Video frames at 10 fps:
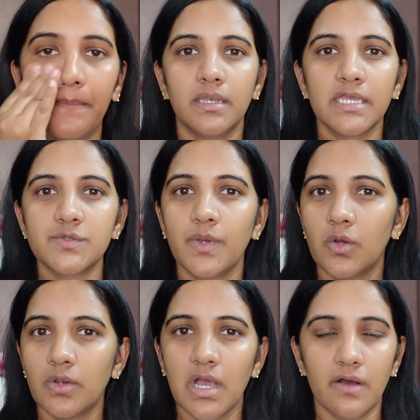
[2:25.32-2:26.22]
Next, we are
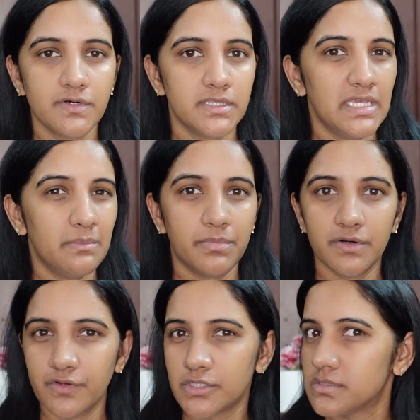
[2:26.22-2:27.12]
going to cover the
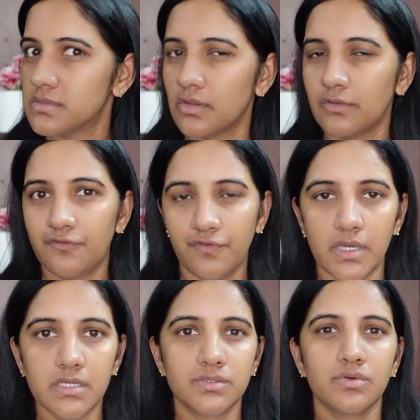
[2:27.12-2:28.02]
imperfections on the
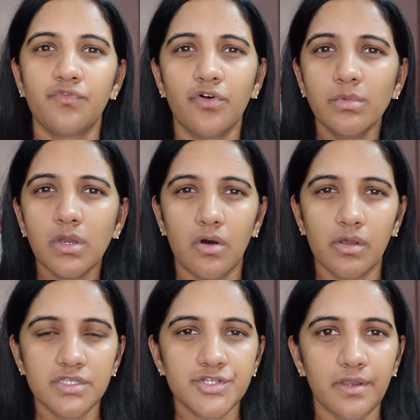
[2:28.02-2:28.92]
face. So for me,
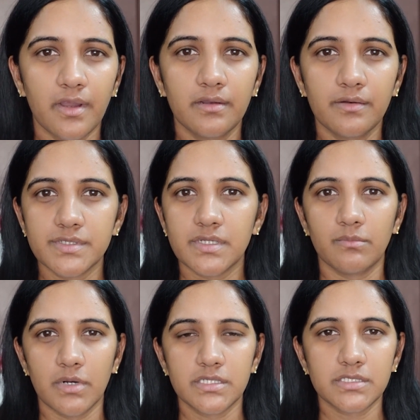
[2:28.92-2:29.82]
orange corrector is a
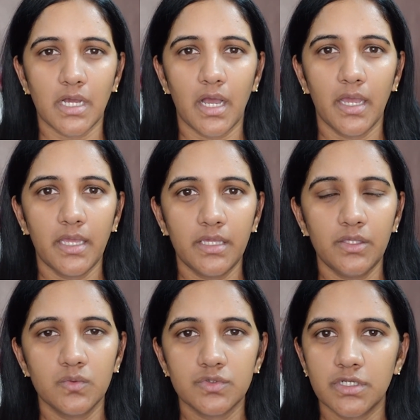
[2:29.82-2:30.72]
must. I
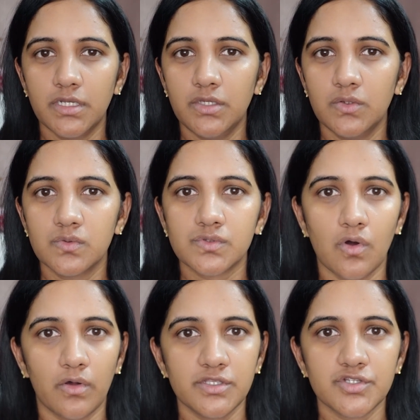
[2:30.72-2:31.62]
usually use
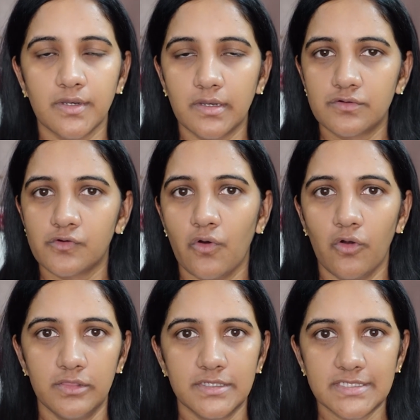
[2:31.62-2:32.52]
orange corrector
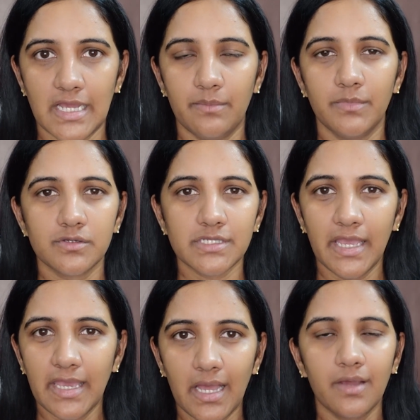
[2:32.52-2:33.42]
all the time because I
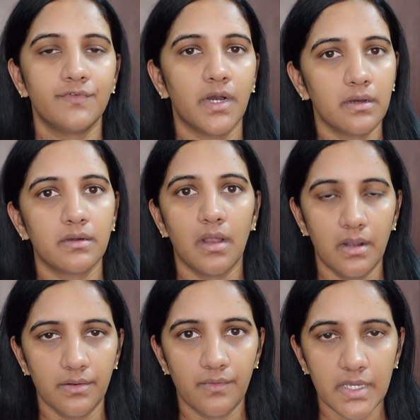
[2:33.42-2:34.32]
have darker
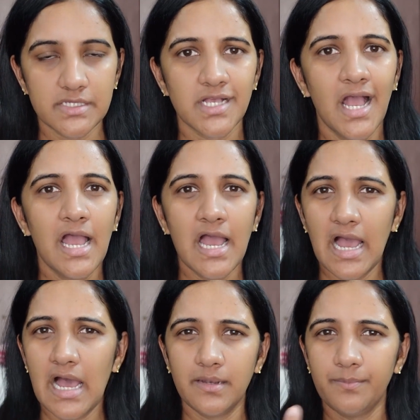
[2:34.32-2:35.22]
under eyes
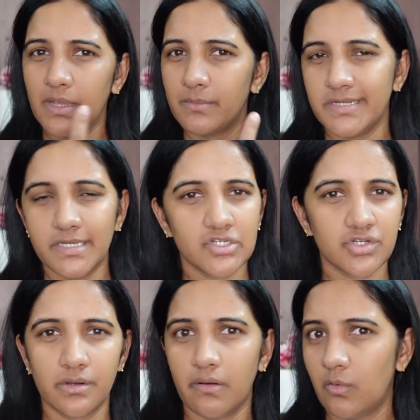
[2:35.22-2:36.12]
and
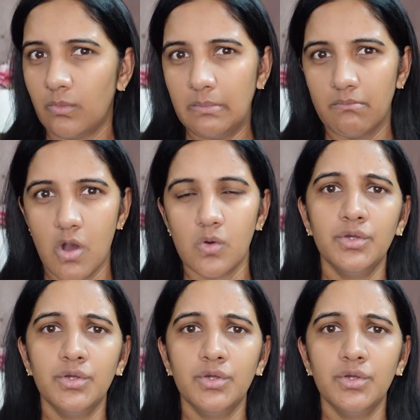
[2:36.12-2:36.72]
pigmentation around my mouth.